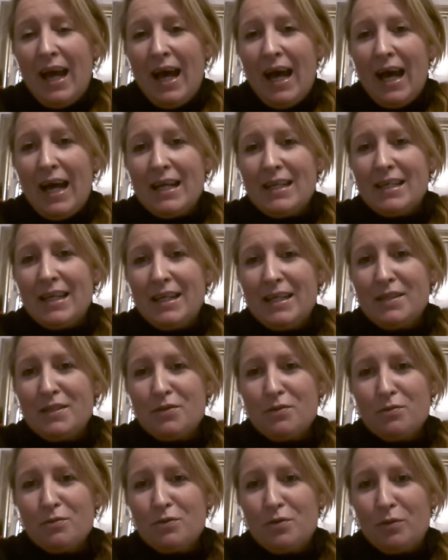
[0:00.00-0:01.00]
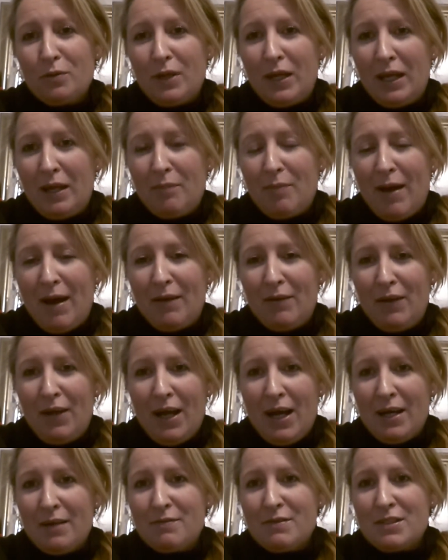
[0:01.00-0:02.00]
And it's all talking about
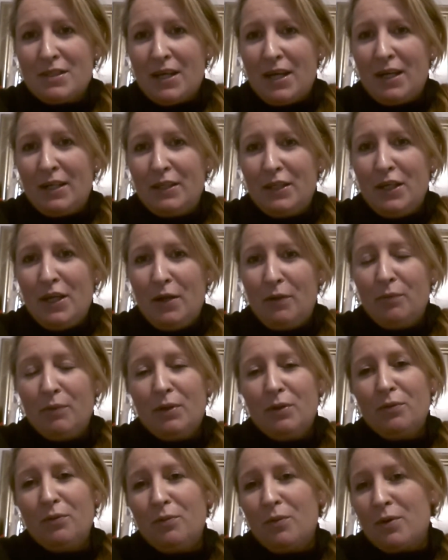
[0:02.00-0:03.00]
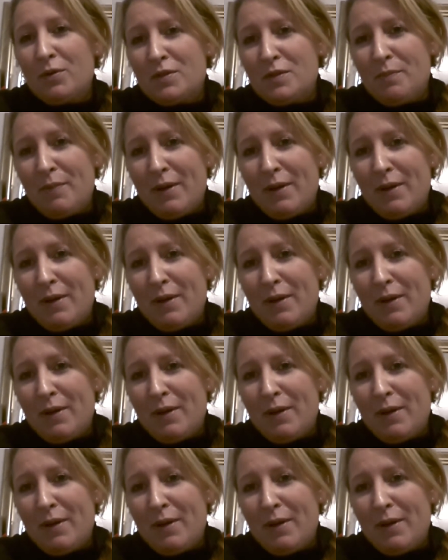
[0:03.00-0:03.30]
lifestyle. You know, we all want a